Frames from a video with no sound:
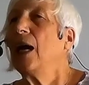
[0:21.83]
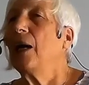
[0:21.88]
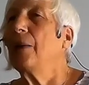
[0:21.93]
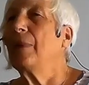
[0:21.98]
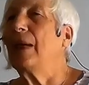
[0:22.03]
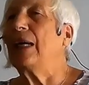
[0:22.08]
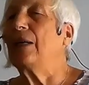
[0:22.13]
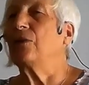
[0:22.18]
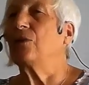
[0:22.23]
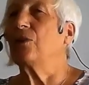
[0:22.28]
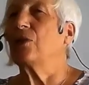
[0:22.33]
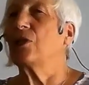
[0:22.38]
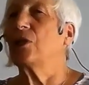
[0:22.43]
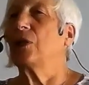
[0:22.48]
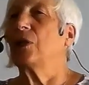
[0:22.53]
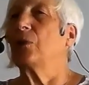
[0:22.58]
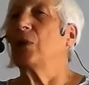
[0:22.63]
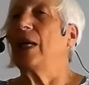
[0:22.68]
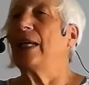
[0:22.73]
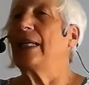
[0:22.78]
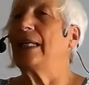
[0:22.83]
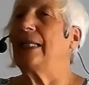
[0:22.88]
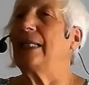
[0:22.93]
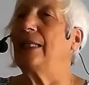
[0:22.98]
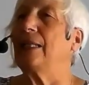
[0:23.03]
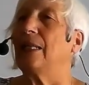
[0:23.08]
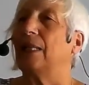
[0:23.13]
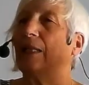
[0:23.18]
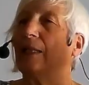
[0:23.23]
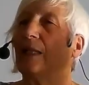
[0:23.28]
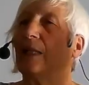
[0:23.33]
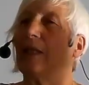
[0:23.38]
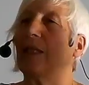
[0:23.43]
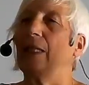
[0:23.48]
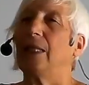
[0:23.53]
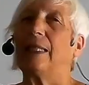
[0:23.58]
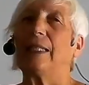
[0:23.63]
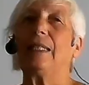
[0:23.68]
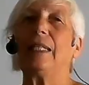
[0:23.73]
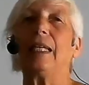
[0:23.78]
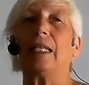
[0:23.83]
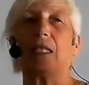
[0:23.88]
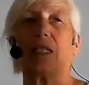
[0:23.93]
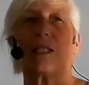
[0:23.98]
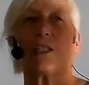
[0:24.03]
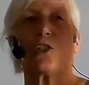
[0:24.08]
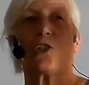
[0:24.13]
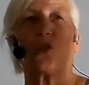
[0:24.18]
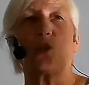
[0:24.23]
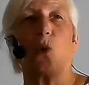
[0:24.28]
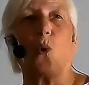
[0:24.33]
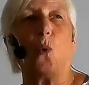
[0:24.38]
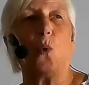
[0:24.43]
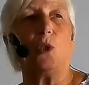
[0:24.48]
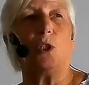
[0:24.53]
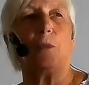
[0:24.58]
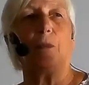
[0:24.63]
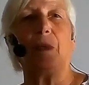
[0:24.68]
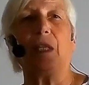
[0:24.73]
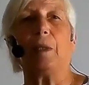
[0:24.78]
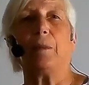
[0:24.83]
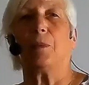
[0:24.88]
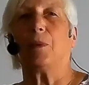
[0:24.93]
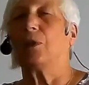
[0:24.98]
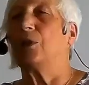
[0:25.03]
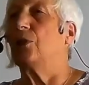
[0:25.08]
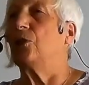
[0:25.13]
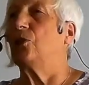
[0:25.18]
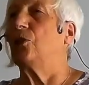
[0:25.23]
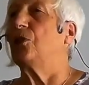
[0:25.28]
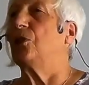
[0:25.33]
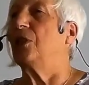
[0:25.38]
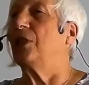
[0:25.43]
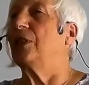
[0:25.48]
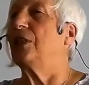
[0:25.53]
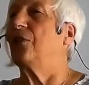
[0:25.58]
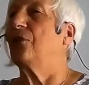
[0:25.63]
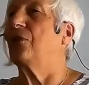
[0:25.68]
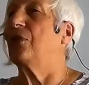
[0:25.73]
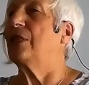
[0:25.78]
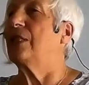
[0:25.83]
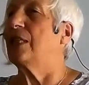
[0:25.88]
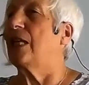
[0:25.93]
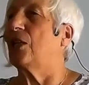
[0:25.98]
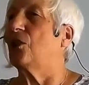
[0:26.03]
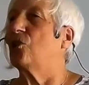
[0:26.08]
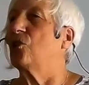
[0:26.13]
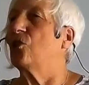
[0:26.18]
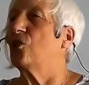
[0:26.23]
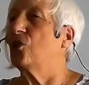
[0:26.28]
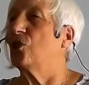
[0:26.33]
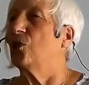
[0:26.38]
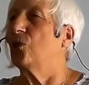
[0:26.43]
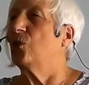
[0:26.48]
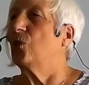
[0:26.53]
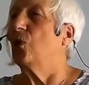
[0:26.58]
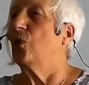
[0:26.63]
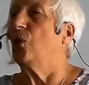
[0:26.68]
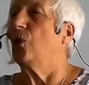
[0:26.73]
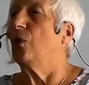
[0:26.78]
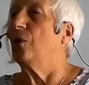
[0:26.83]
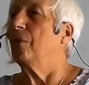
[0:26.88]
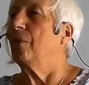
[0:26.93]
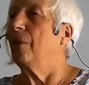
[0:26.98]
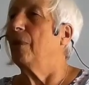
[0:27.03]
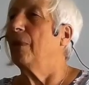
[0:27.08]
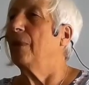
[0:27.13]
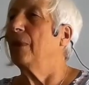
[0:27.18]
about where he lists all the people that do the different sections of the wall,